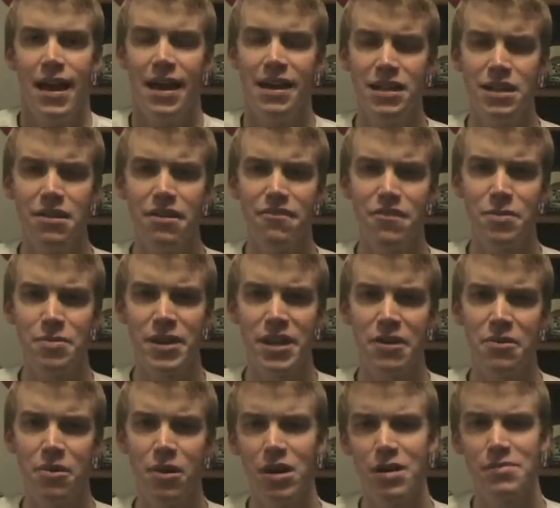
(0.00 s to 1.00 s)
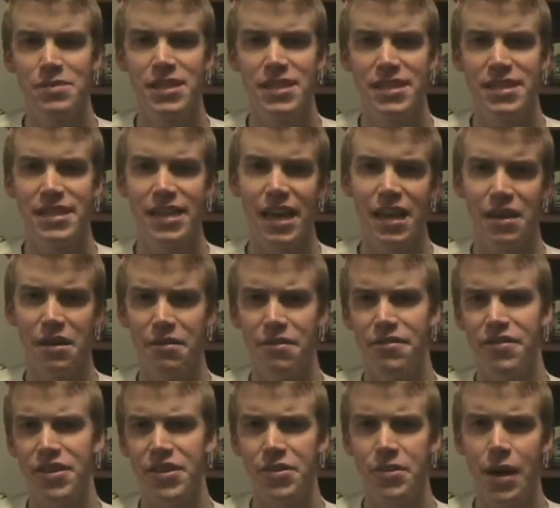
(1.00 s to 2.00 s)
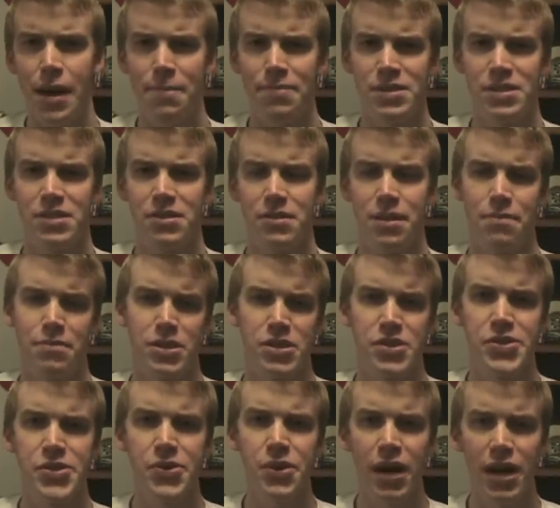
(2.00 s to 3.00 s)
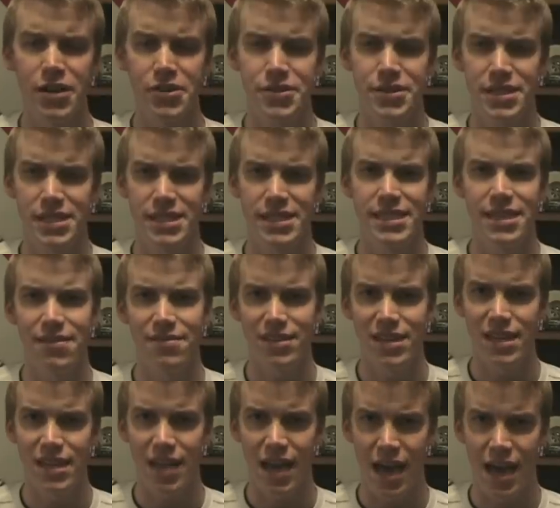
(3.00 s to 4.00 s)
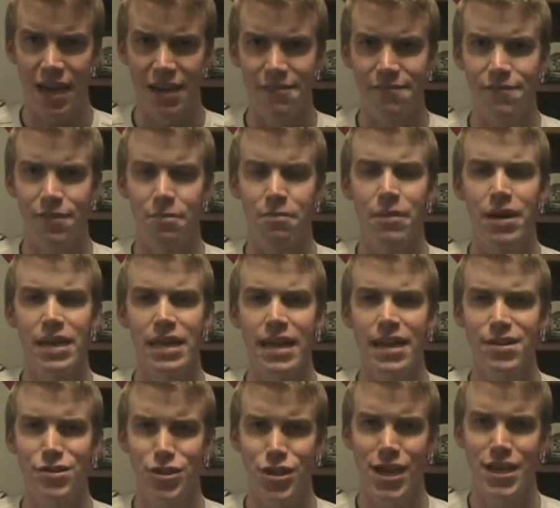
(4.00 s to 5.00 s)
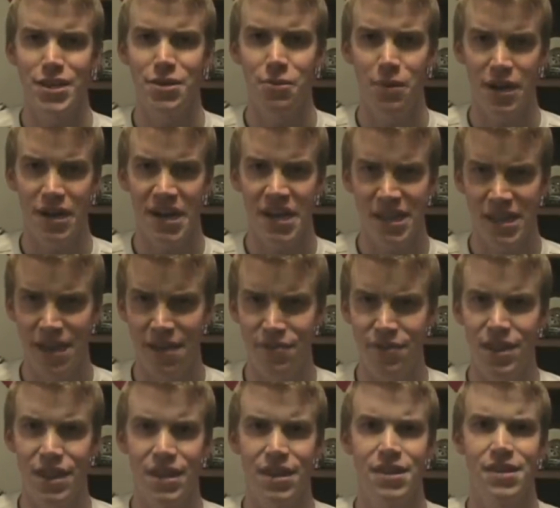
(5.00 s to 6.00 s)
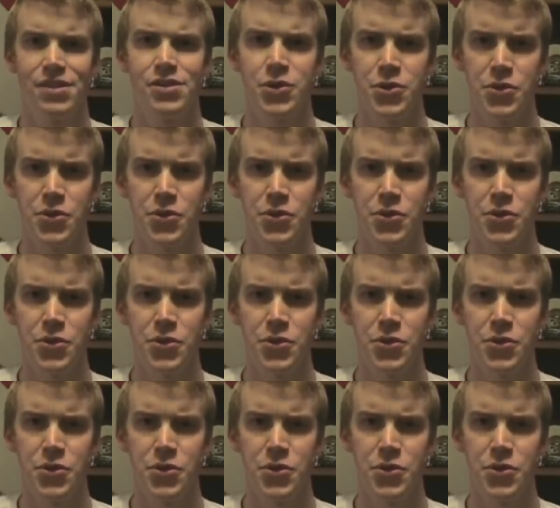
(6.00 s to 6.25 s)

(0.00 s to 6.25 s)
Hello everybody and welcome to the Daily Review, episode number 279 for Monday, January 11th,